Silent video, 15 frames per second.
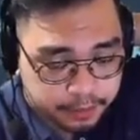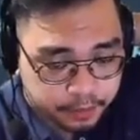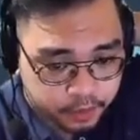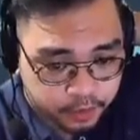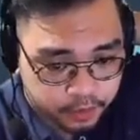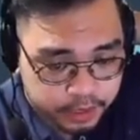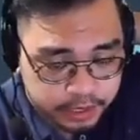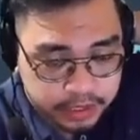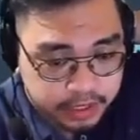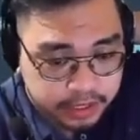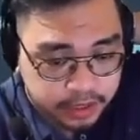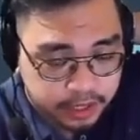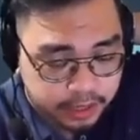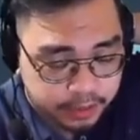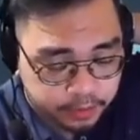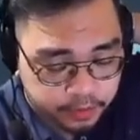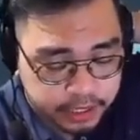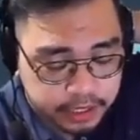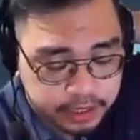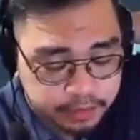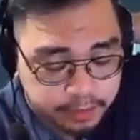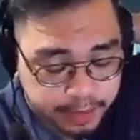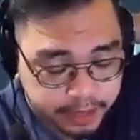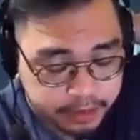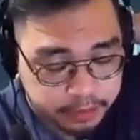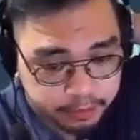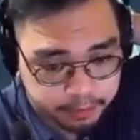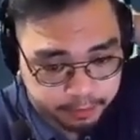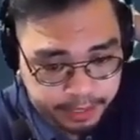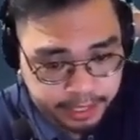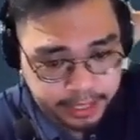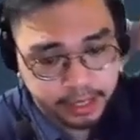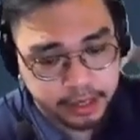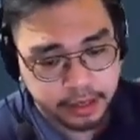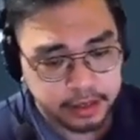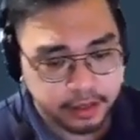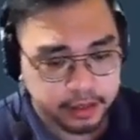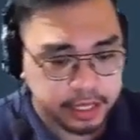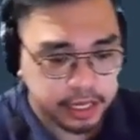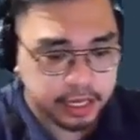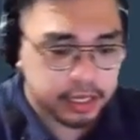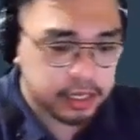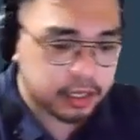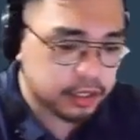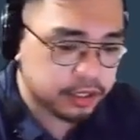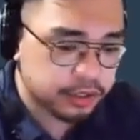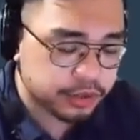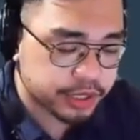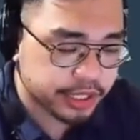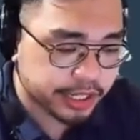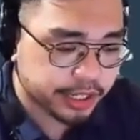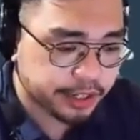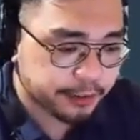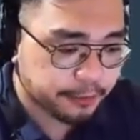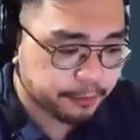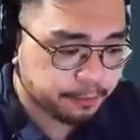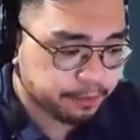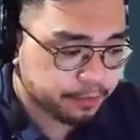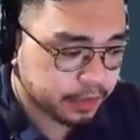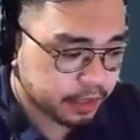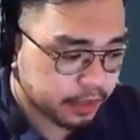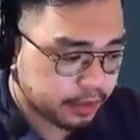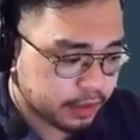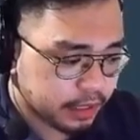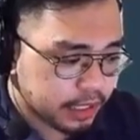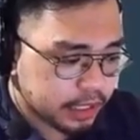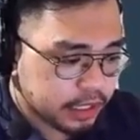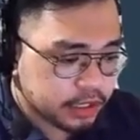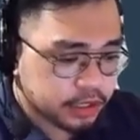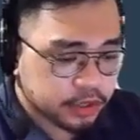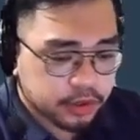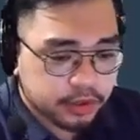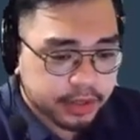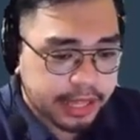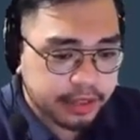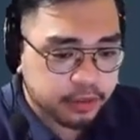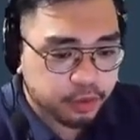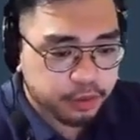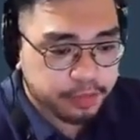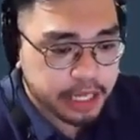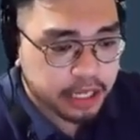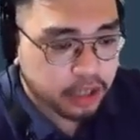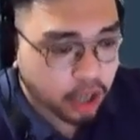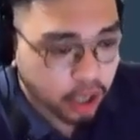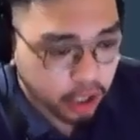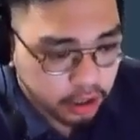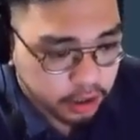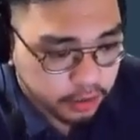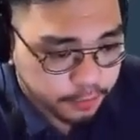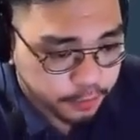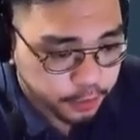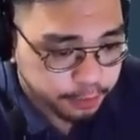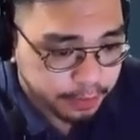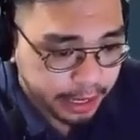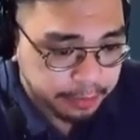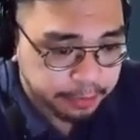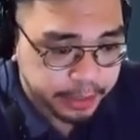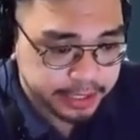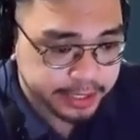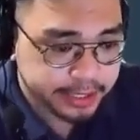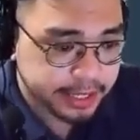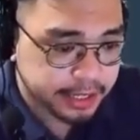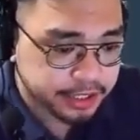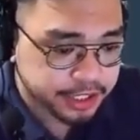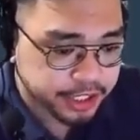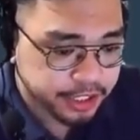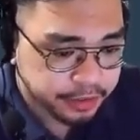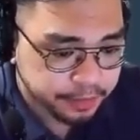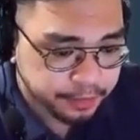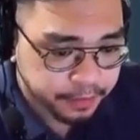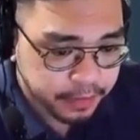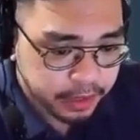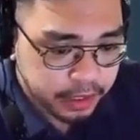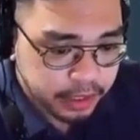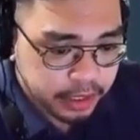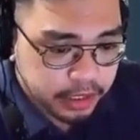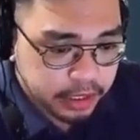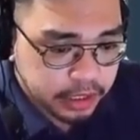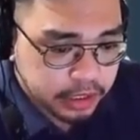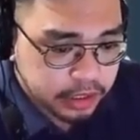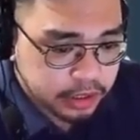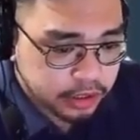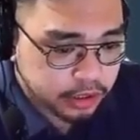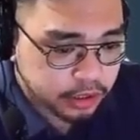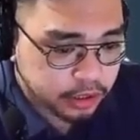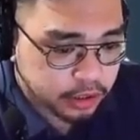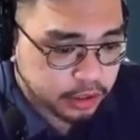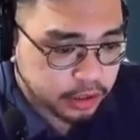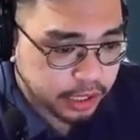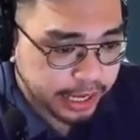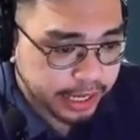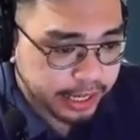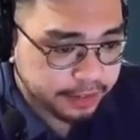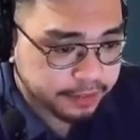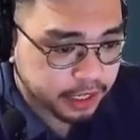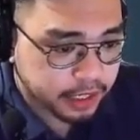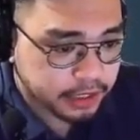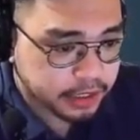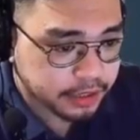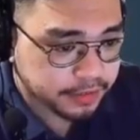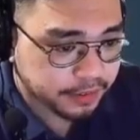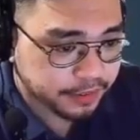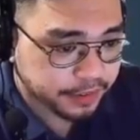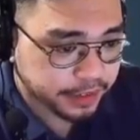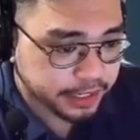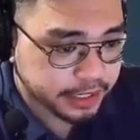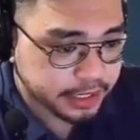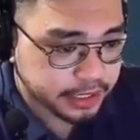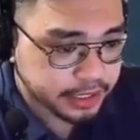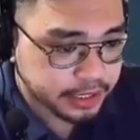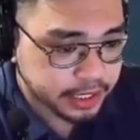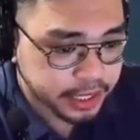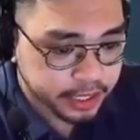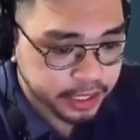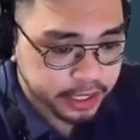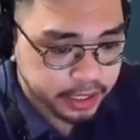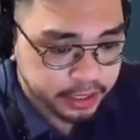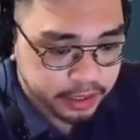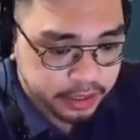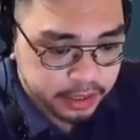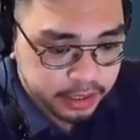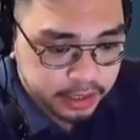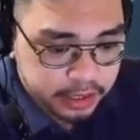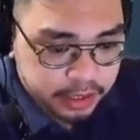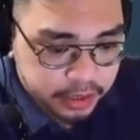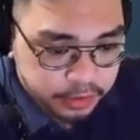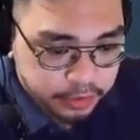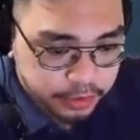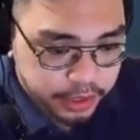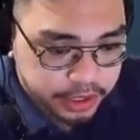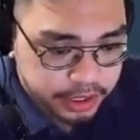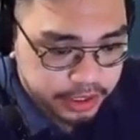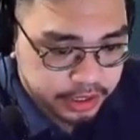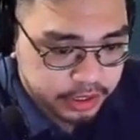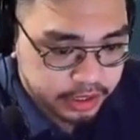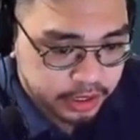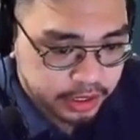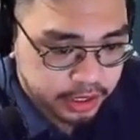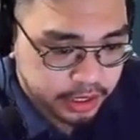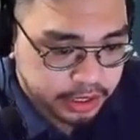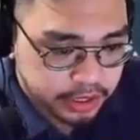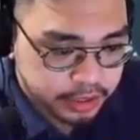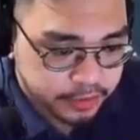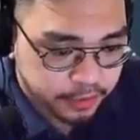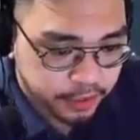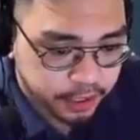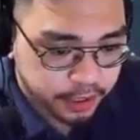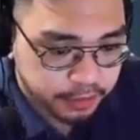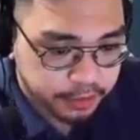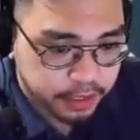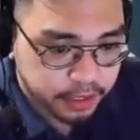what is meant by the user. So that would be all for my presentation. So I have lots of references here, which is from